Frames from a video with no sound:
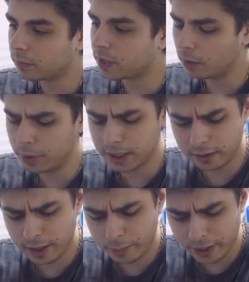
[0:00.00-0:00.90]

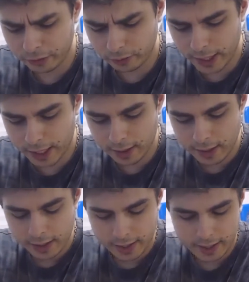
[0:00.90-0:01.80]
But they're based on that.
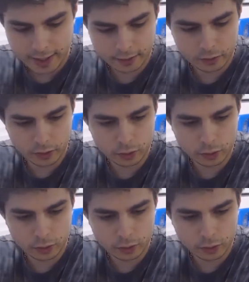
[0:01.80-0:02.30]
It has